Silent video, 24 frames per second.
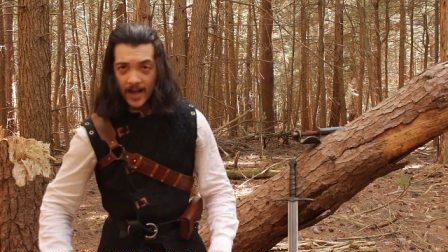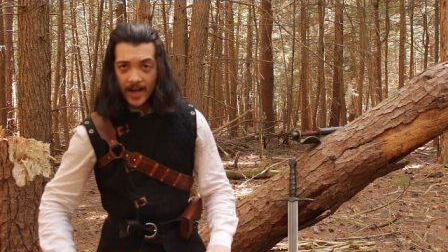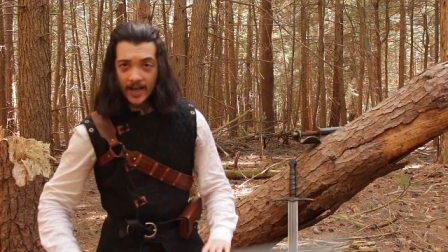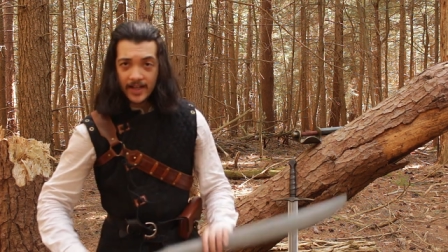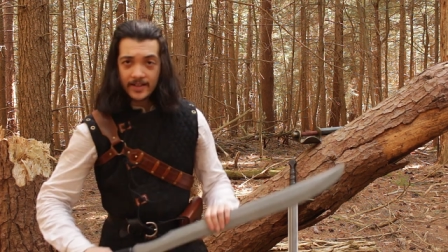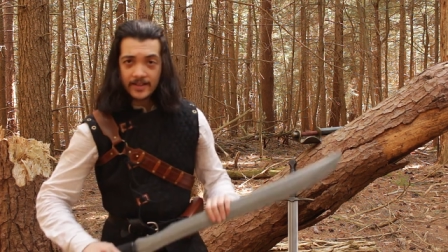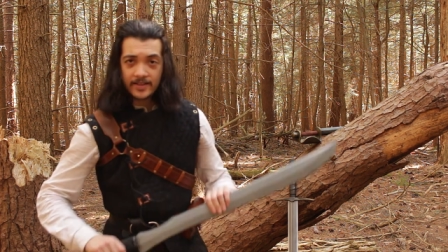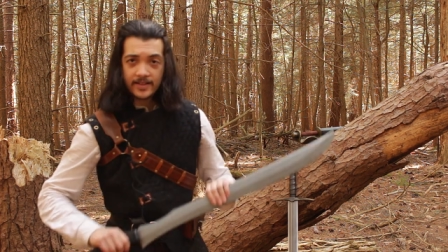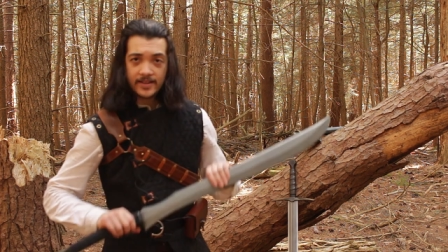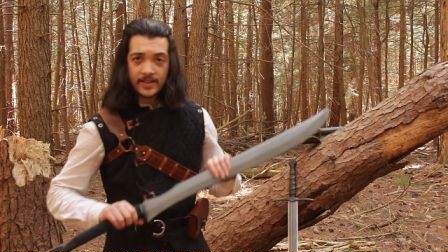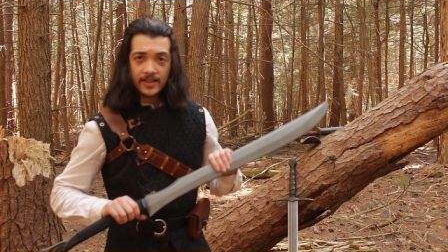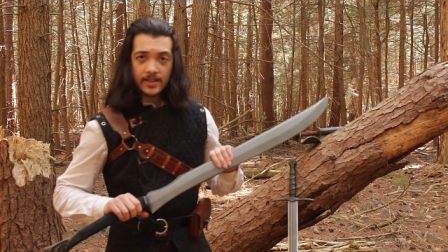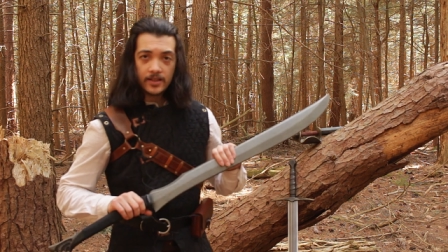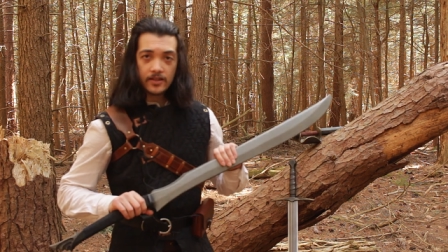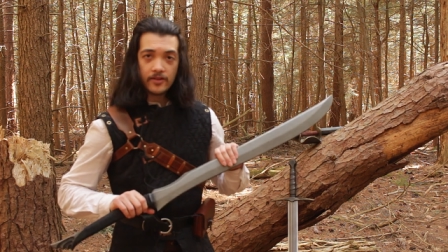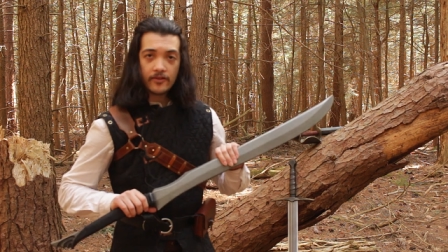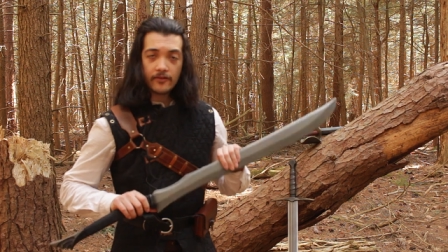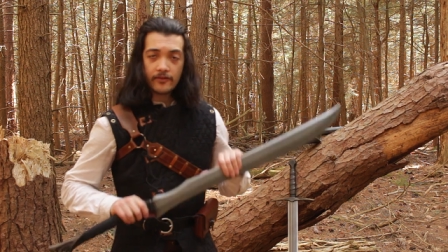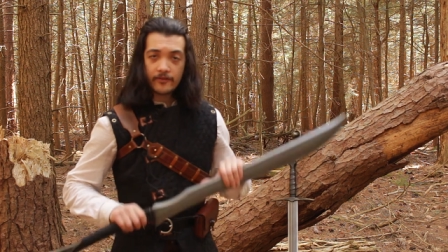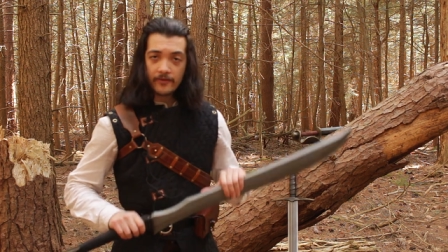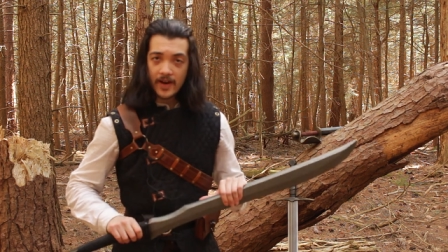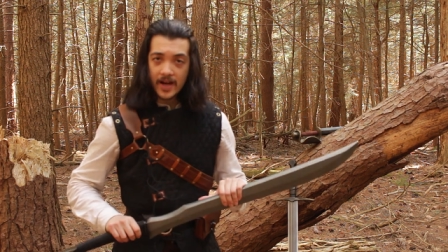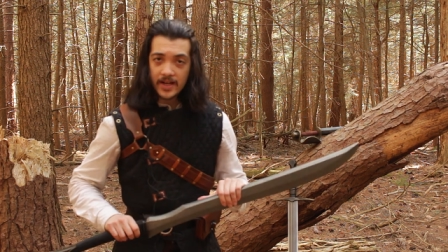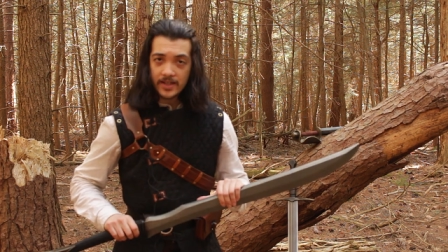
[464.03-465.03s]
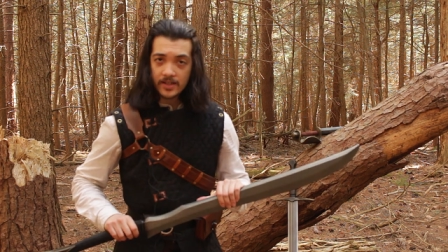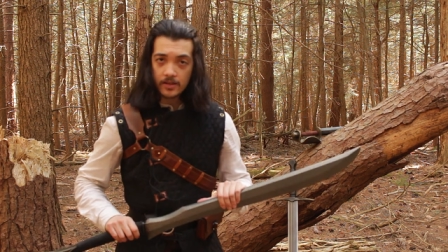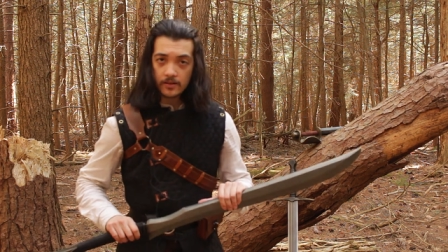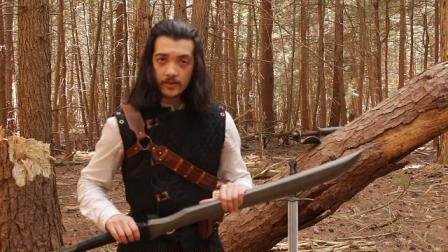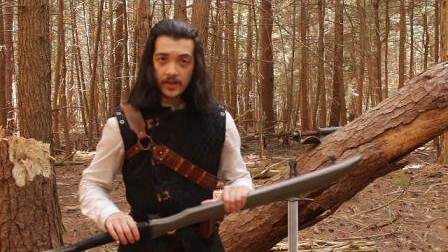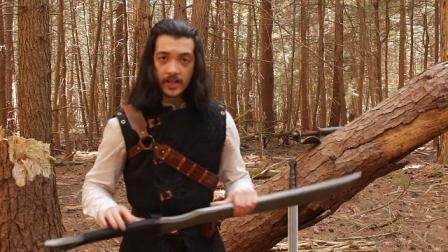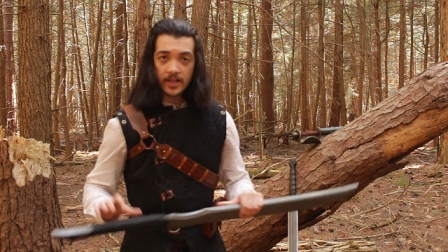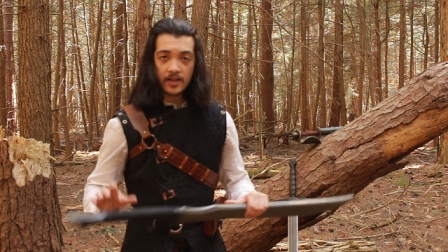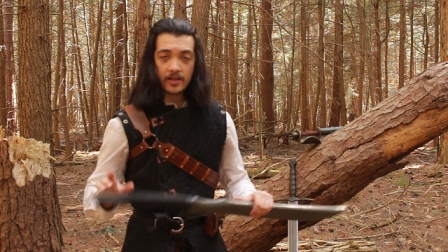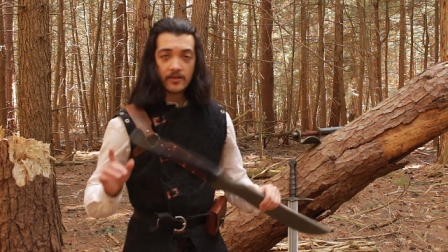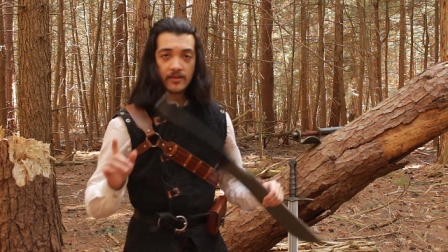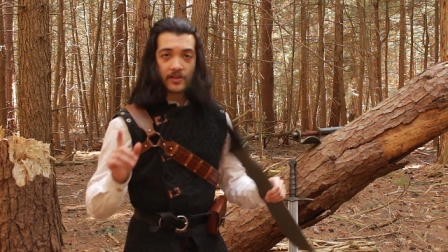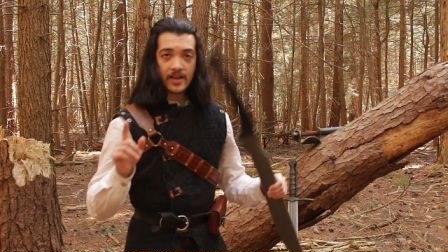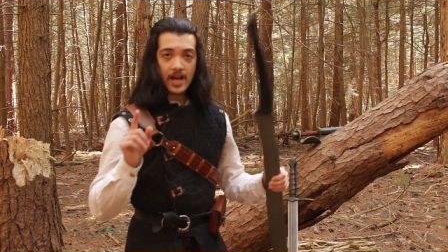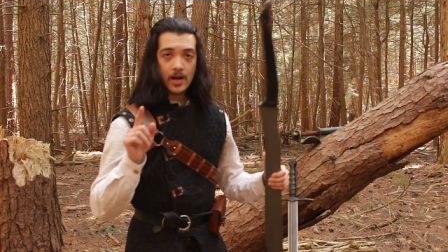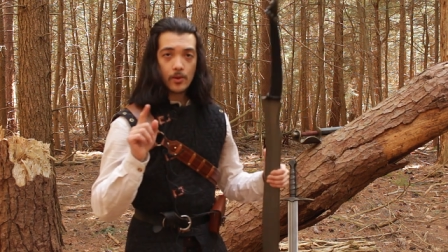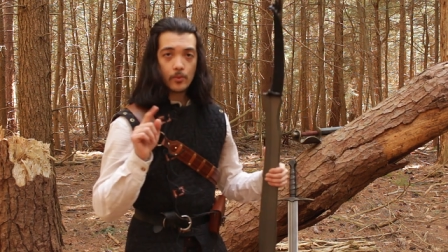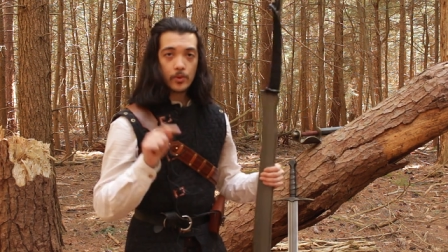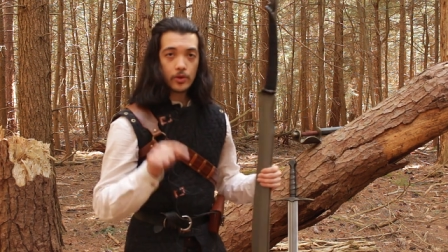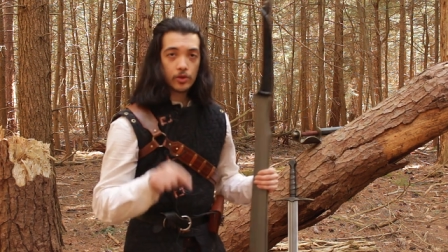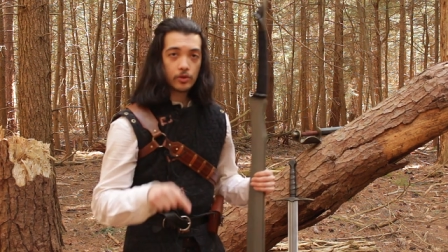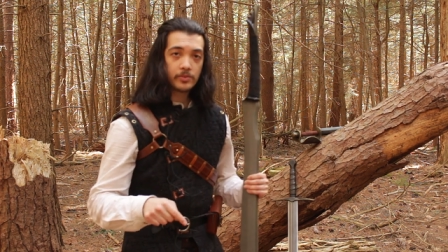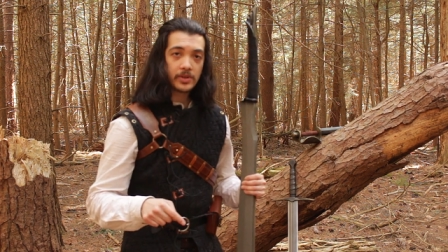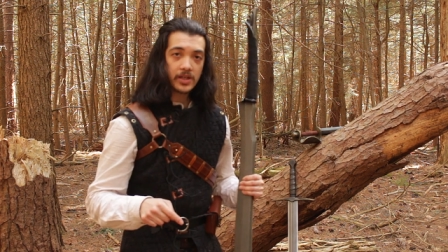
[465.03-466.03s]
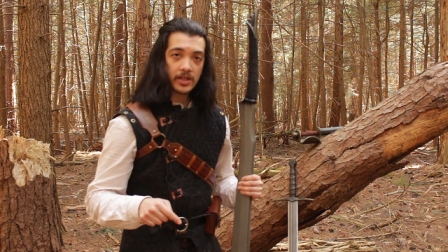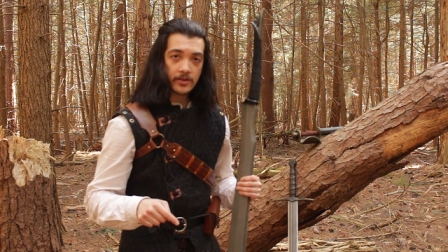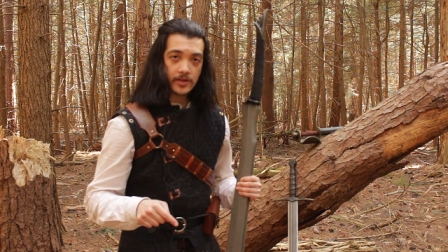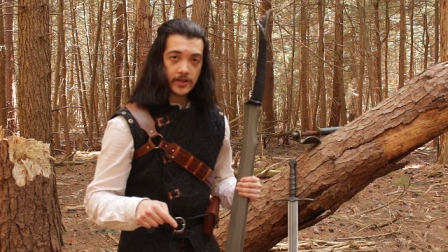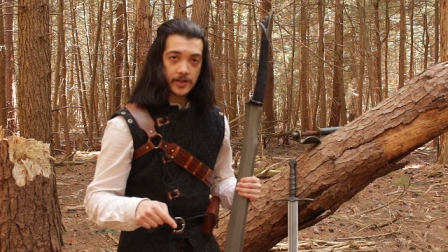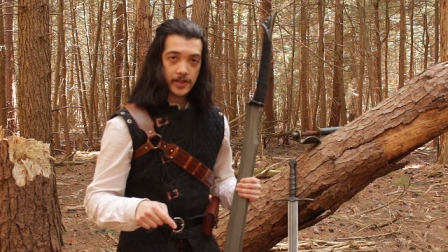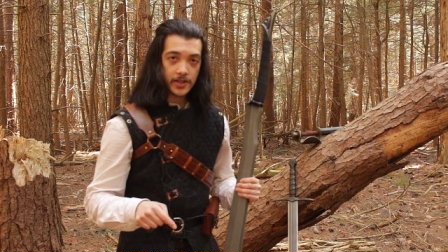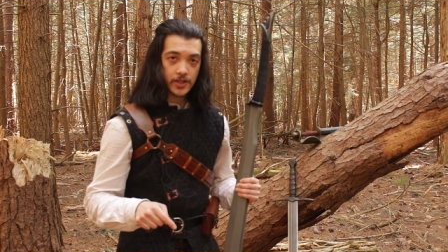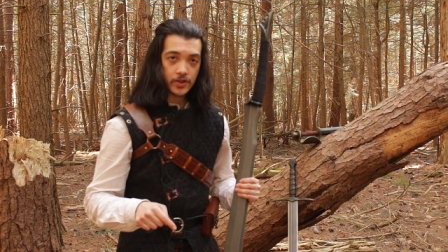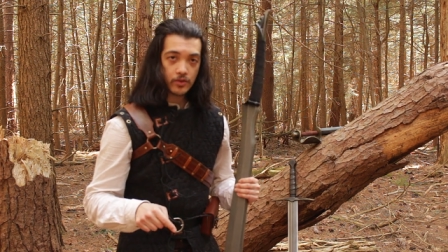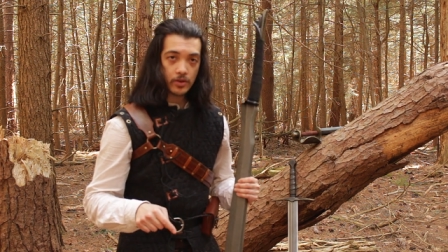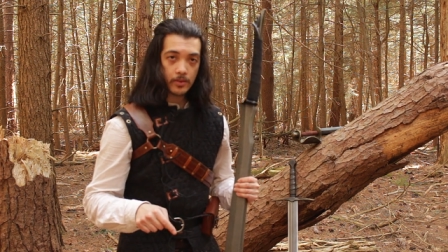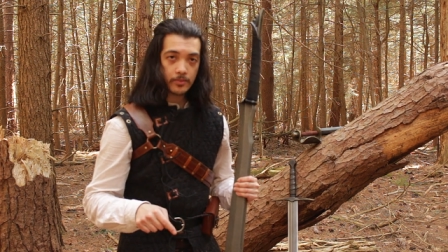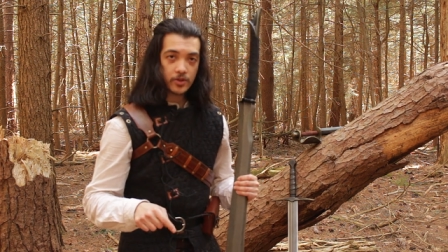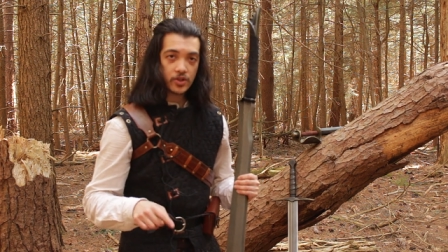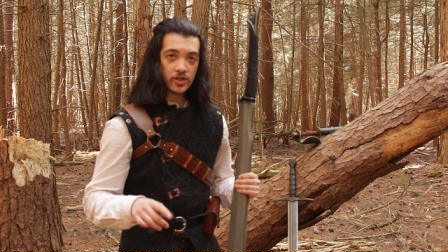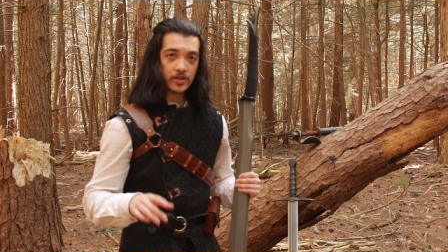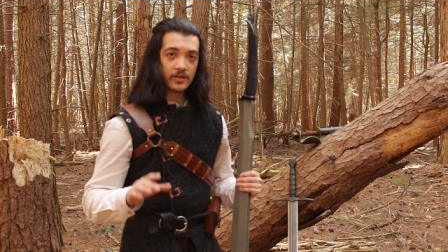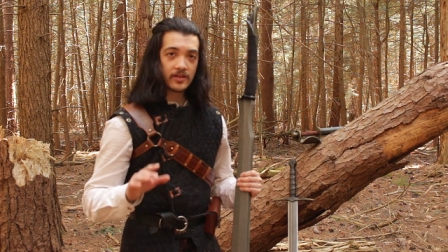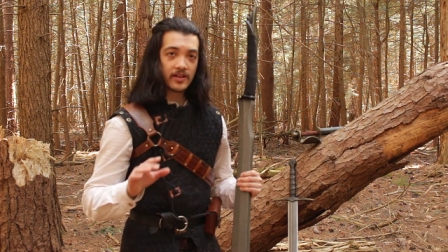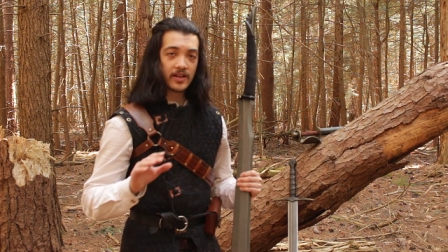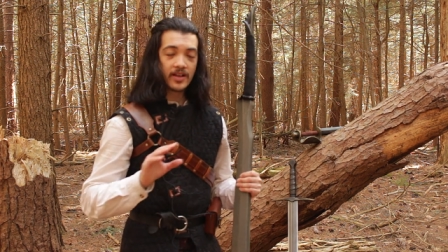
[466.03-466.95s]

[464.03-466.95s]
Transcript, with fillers: I did find a link, and that will be in the description.